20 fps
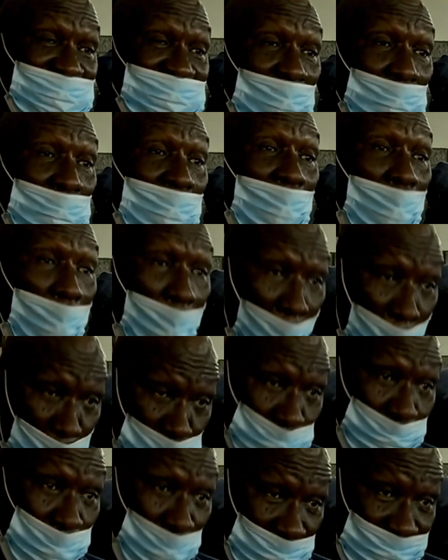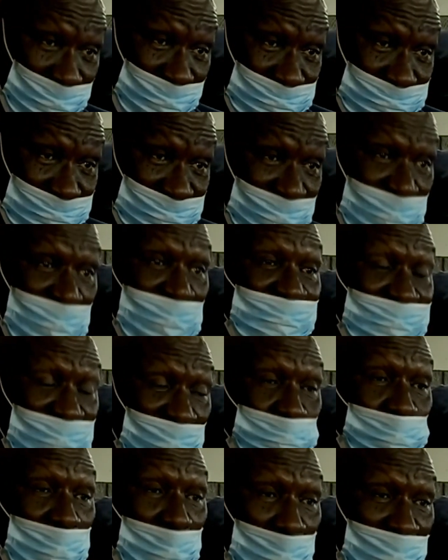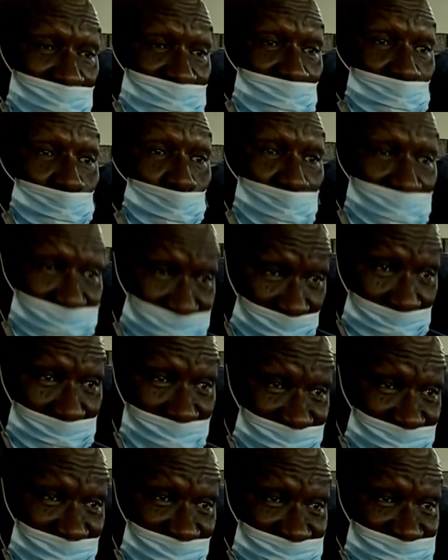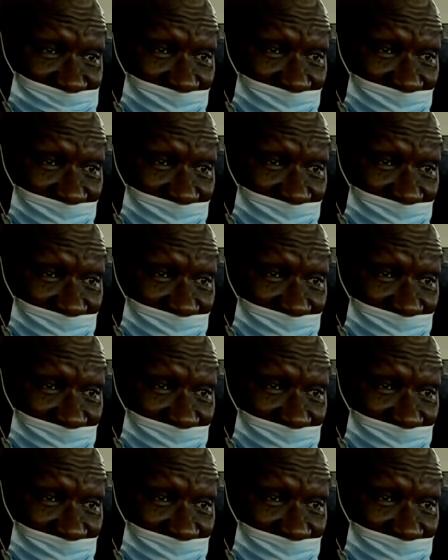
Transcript: arrested our own police that were working with the